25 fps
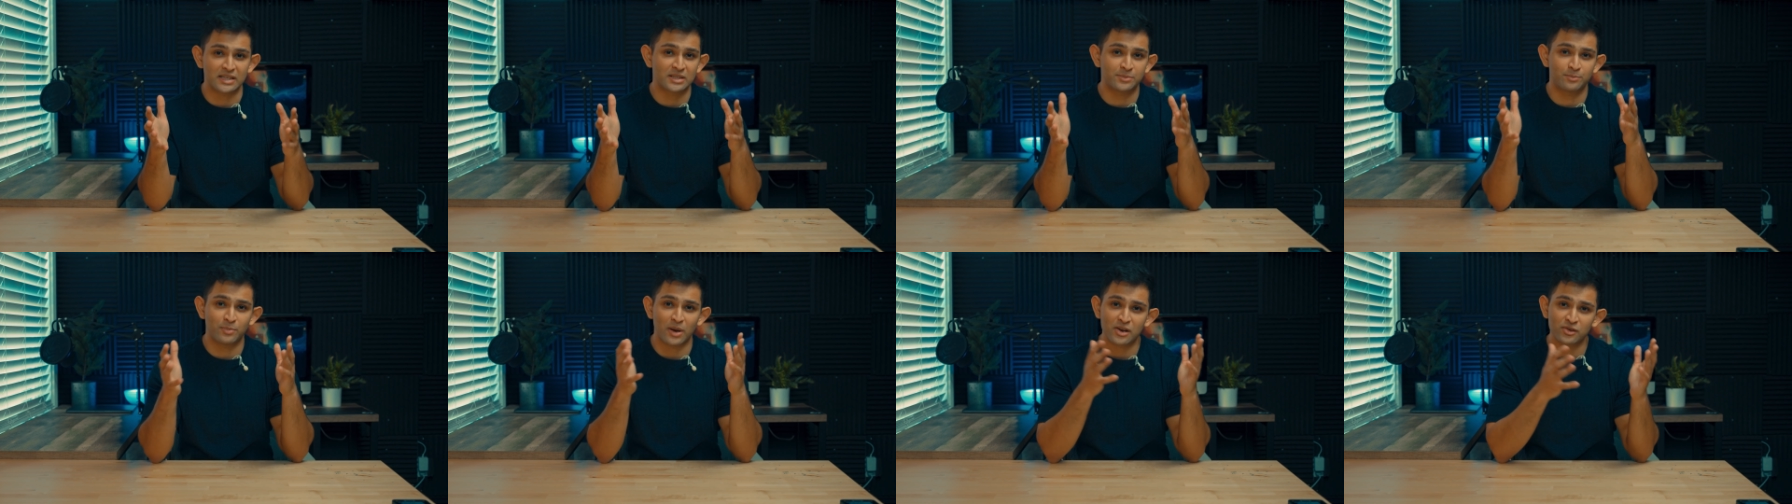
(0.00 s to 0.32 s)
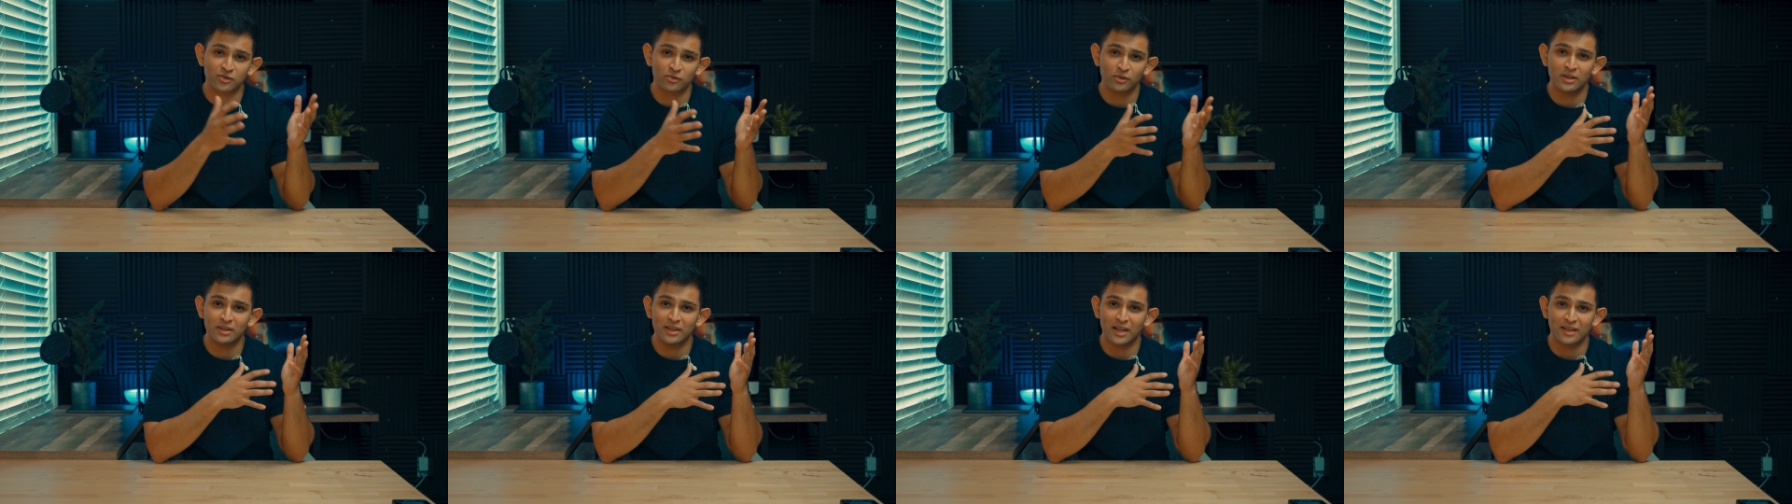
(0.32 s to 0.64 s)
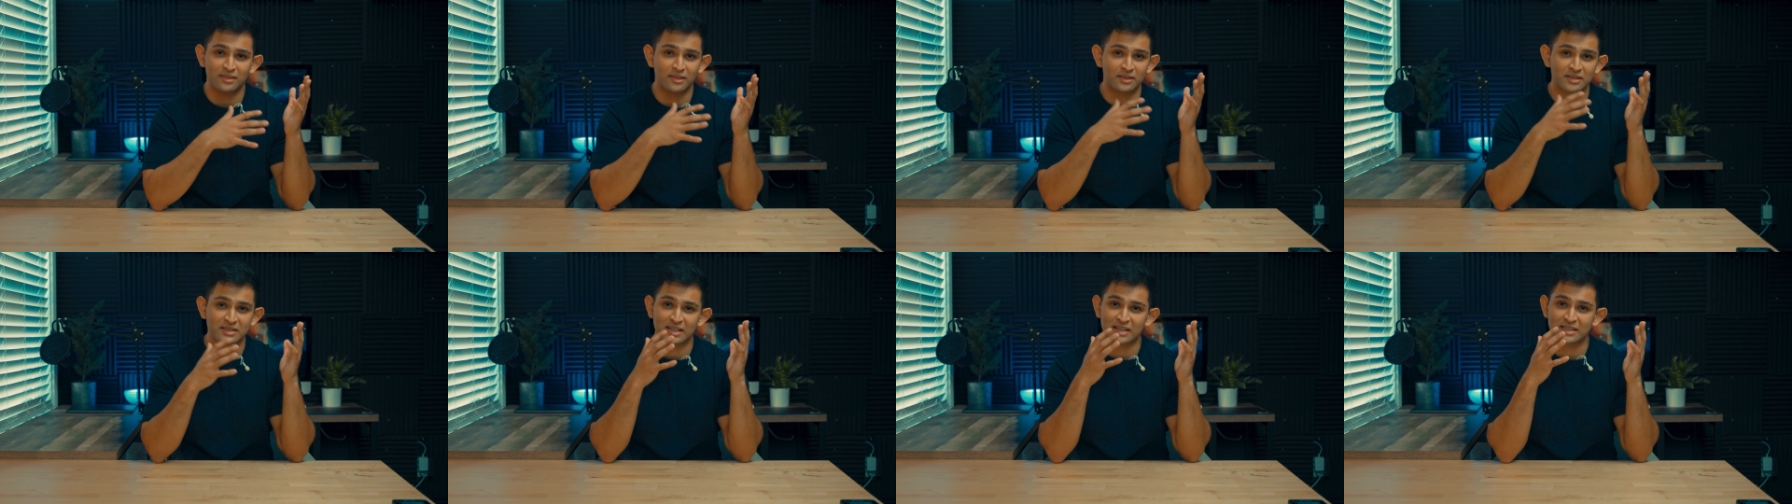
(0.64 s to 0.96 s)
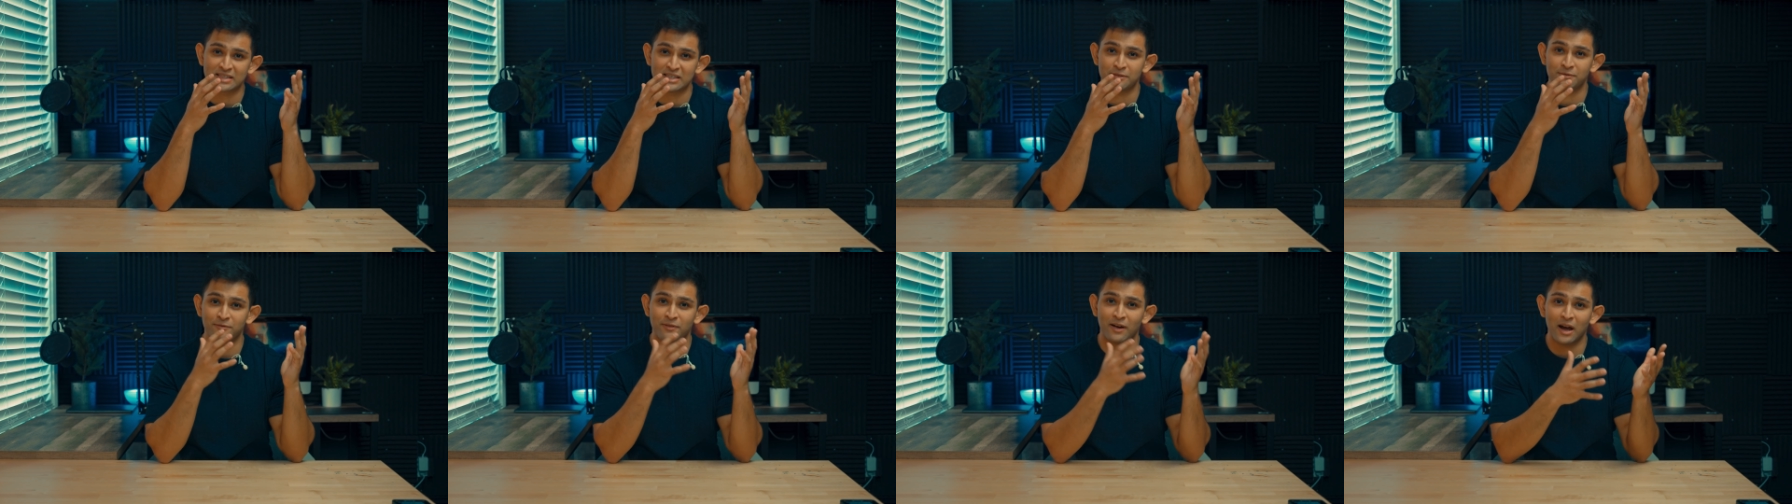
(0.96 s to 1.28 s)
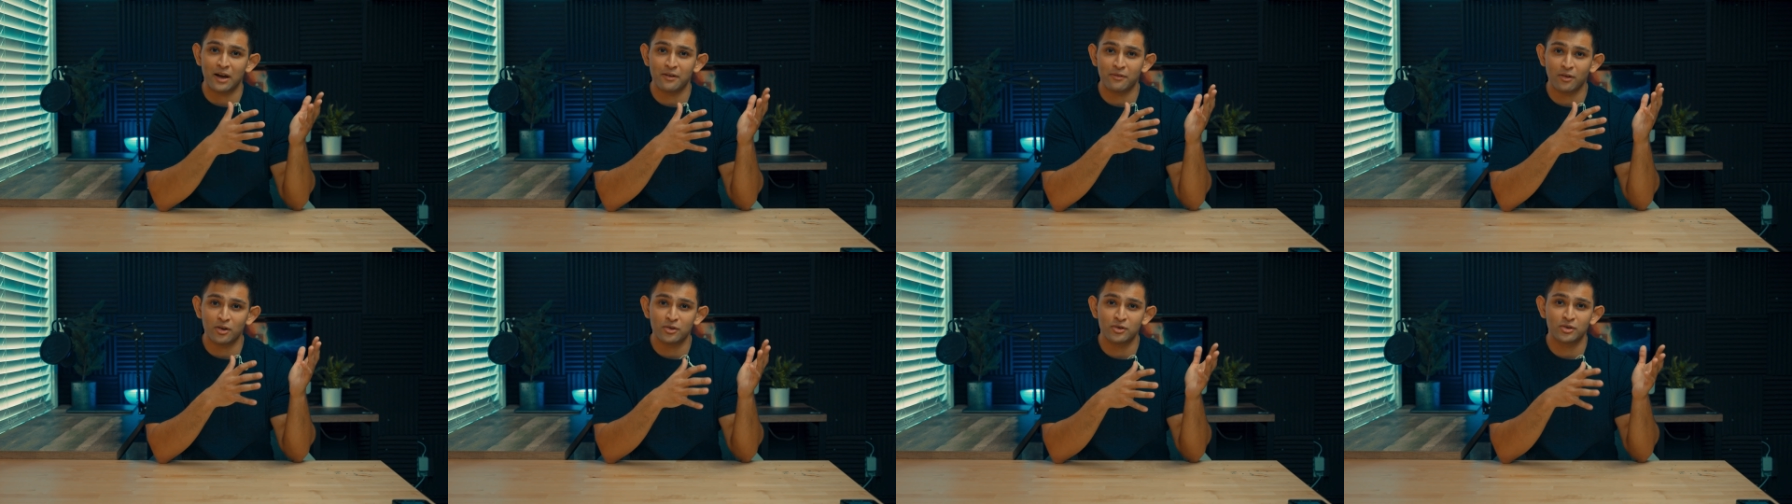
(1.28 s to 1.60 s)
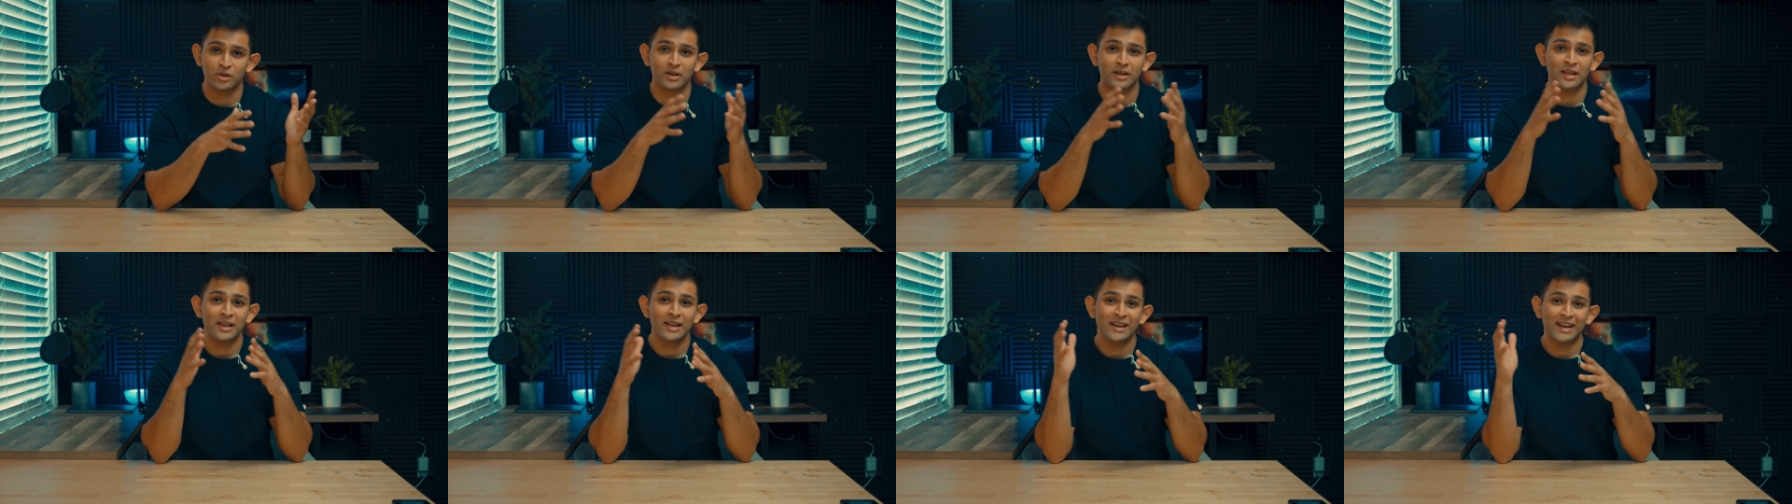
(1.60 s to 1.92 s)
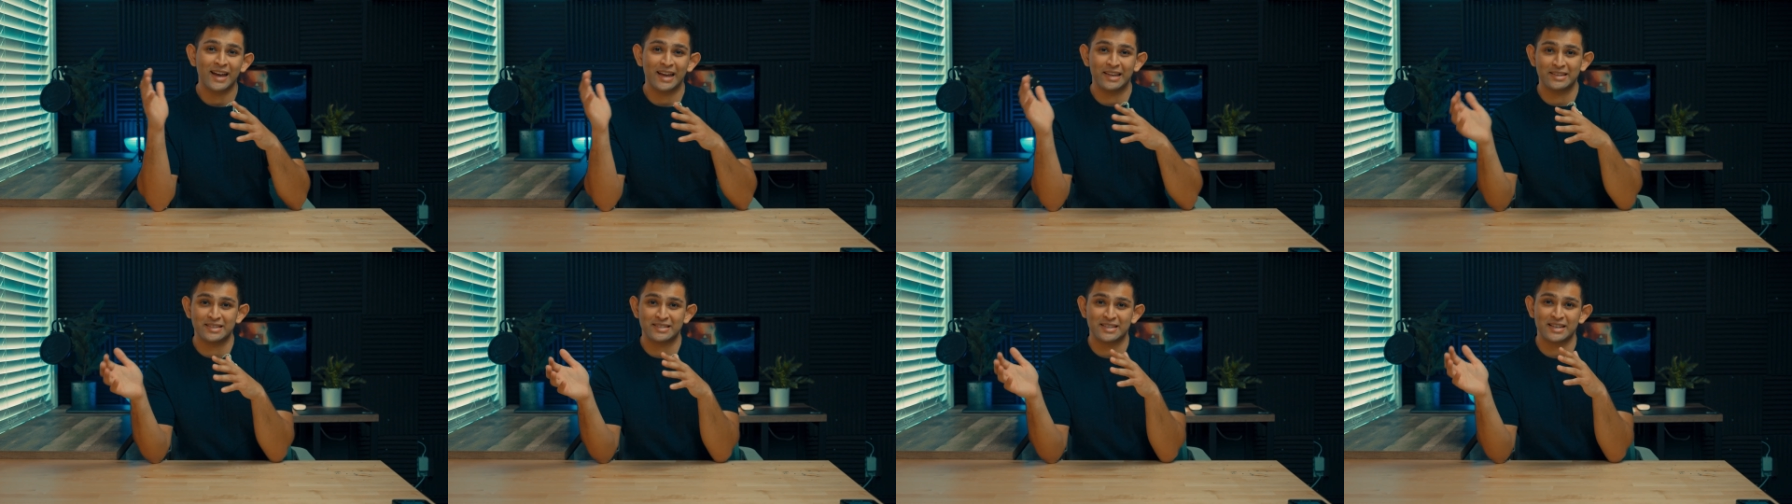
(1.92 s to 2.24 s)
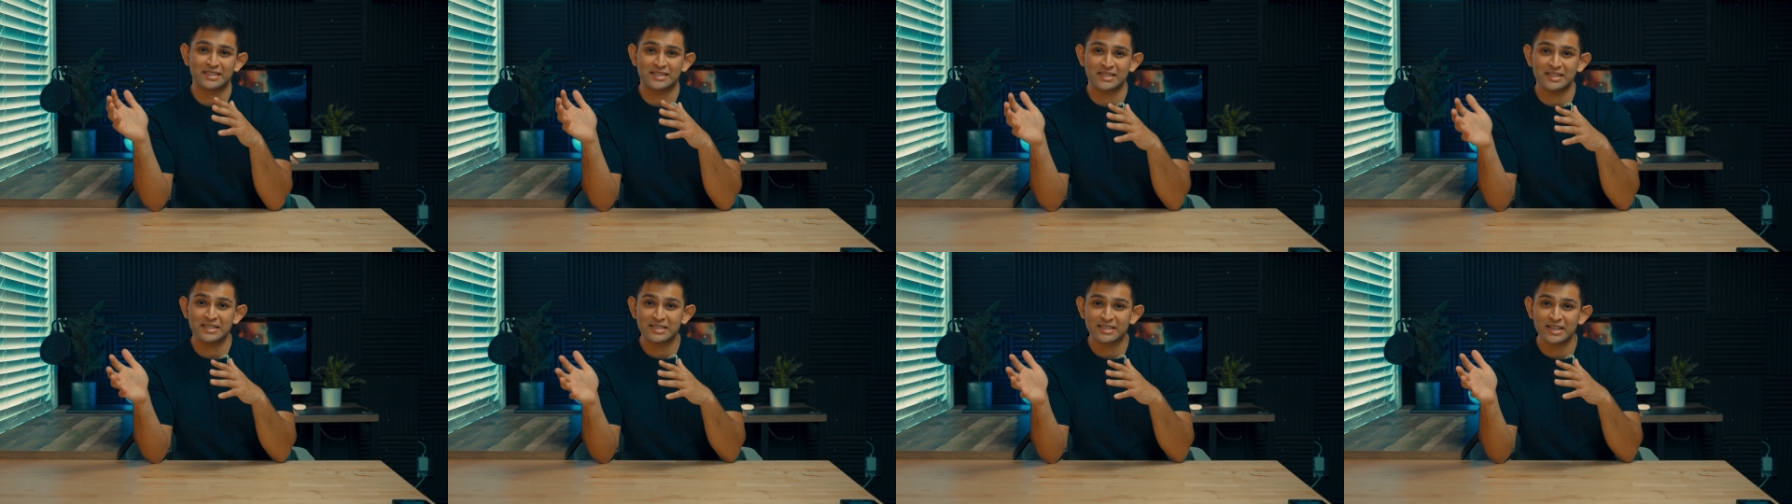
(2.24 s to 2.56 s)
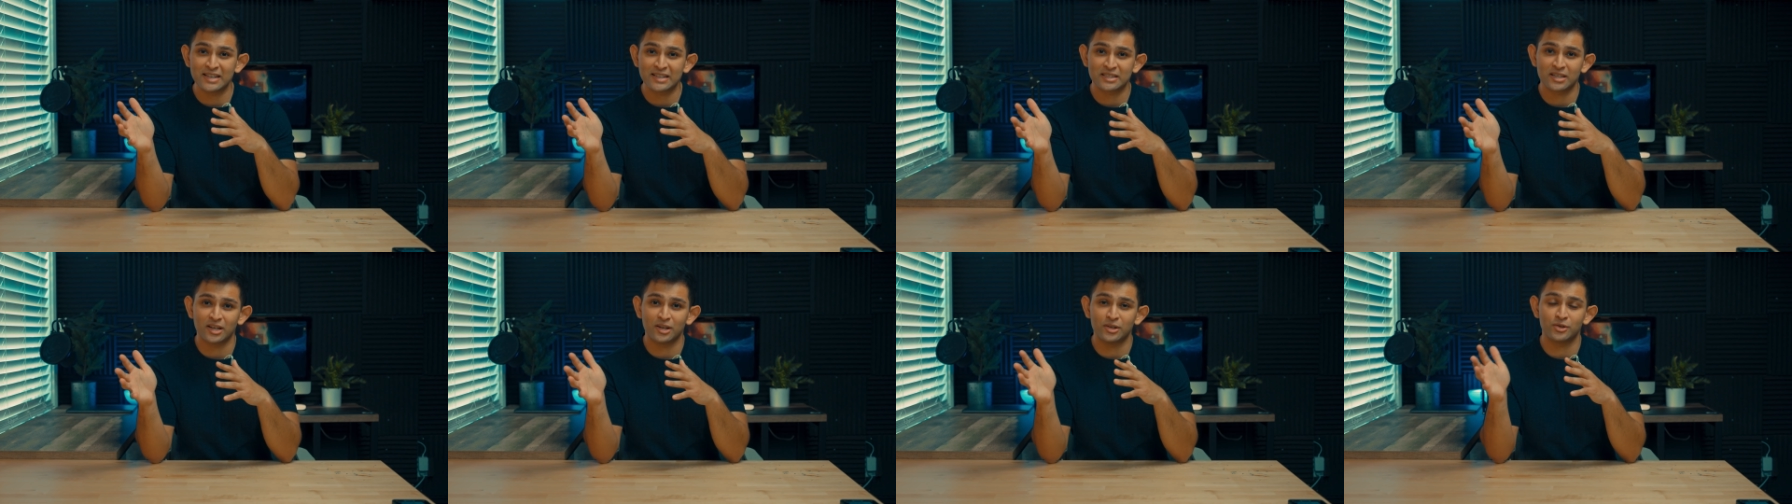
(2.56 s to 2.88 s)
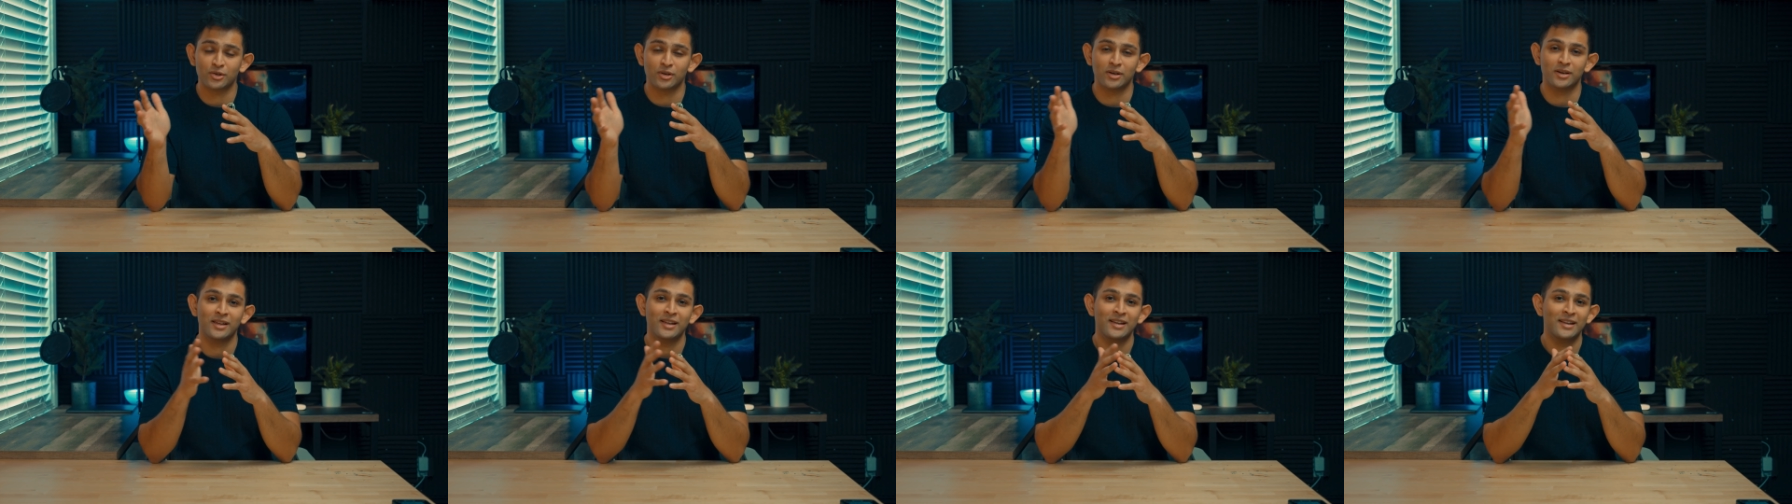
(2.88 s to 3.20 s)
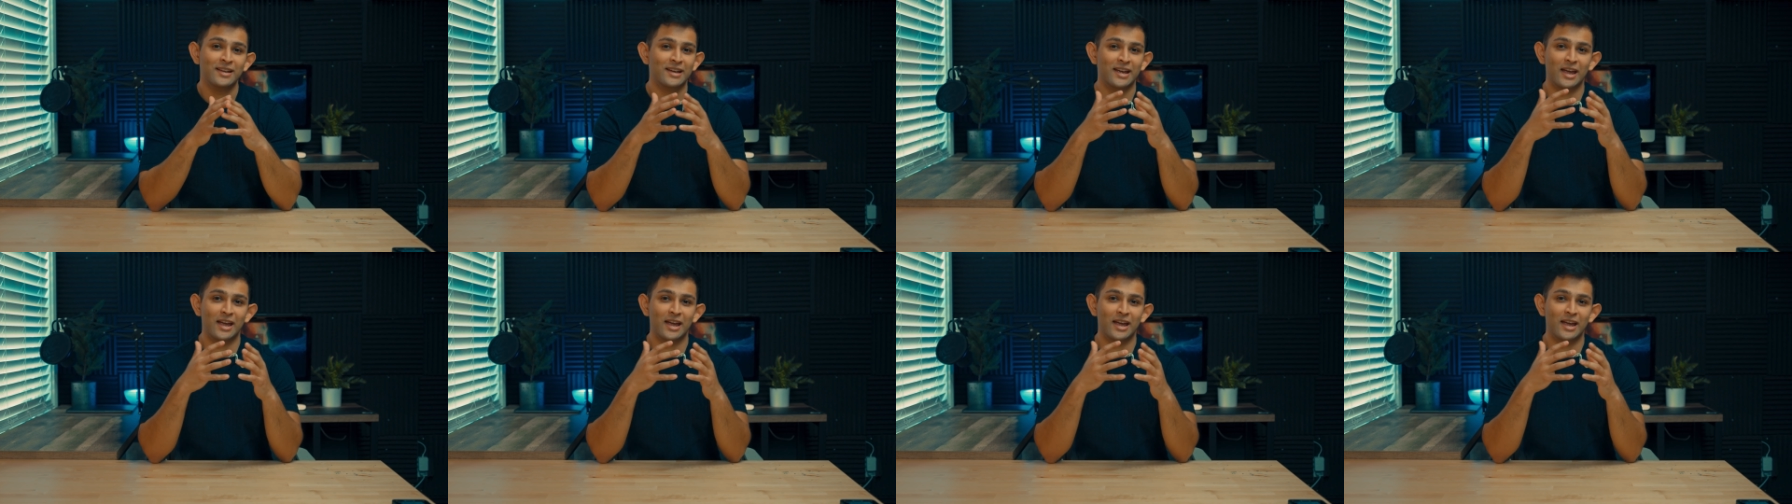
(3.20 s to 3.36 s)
especially like the 6500 and the 6600.